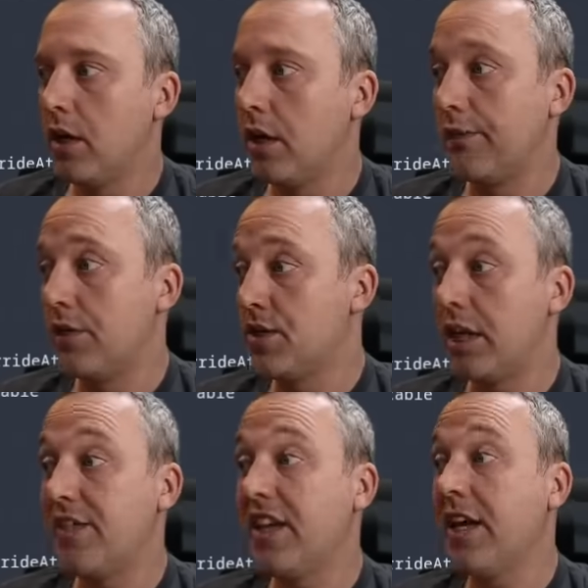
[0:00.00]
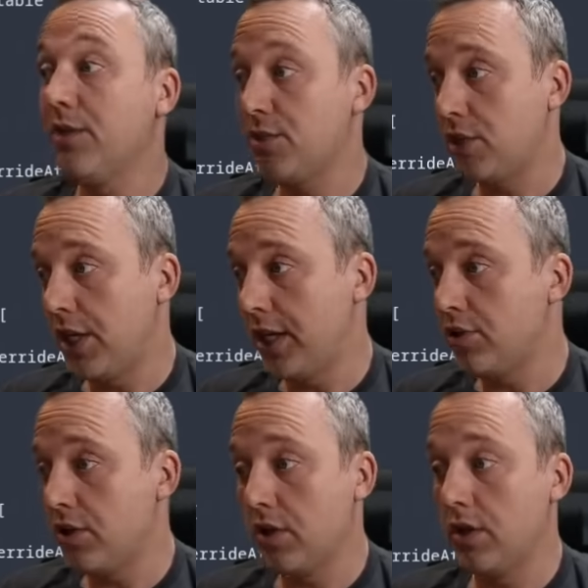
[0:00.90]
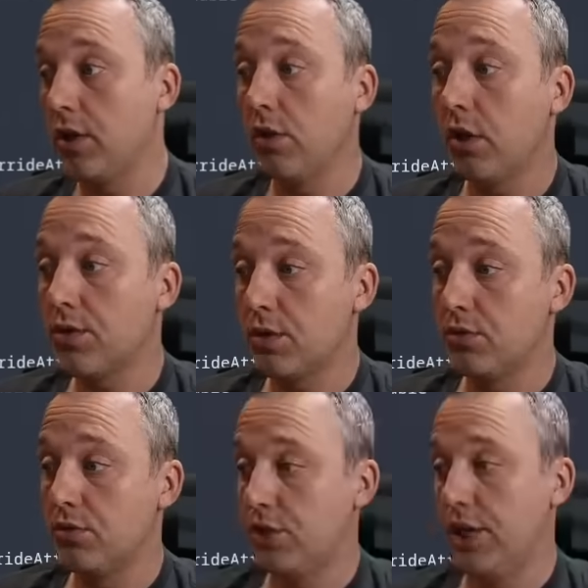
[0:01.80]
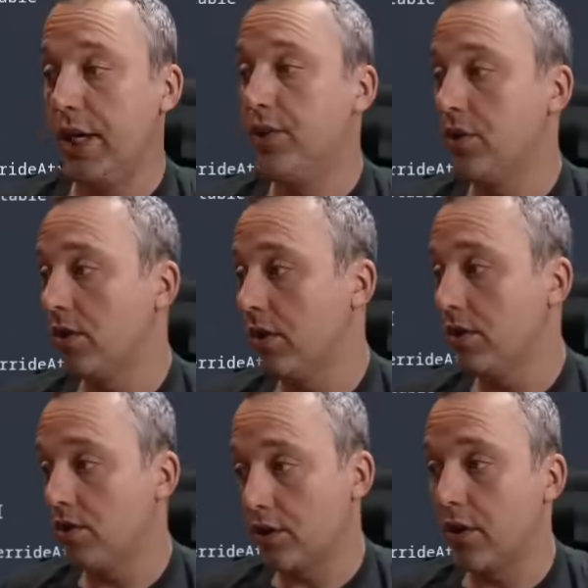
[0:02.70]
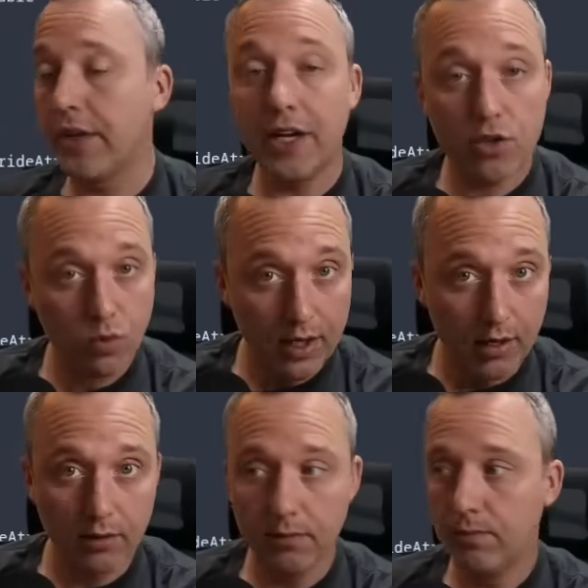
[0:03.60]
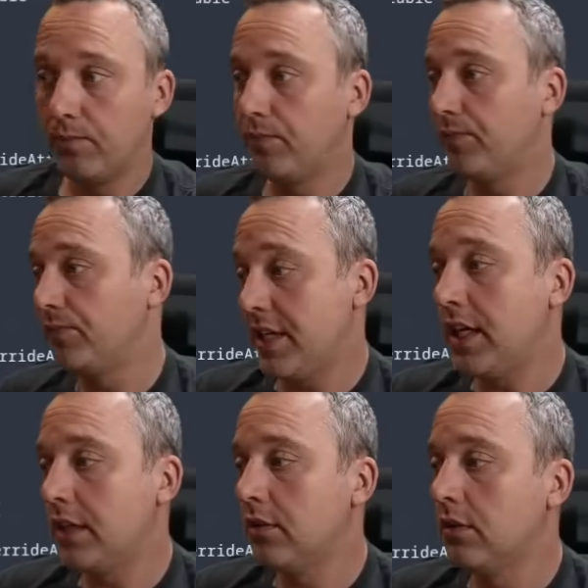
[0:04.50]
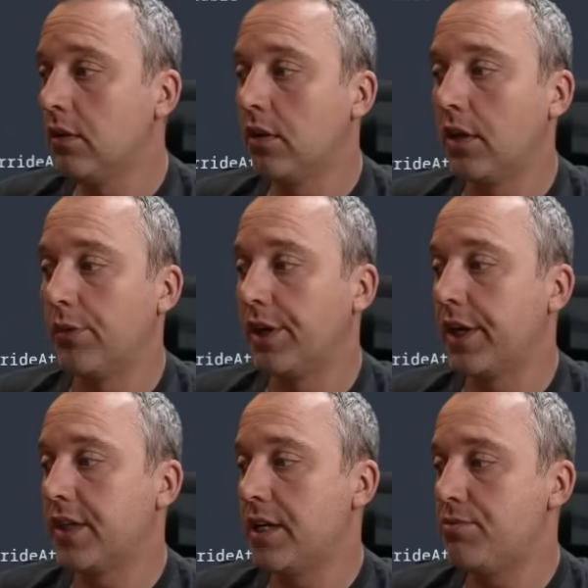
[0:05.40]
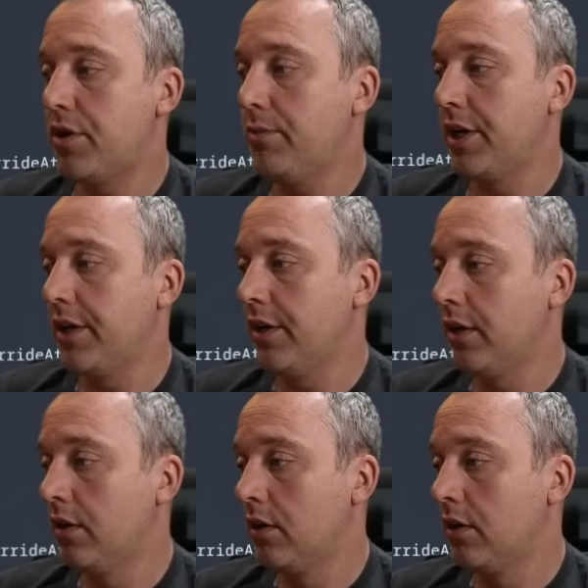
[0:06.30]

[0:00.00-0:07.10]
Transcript: And if there's anything else changed, it will also change and, and install that as well. With that done, and we can type Terminator,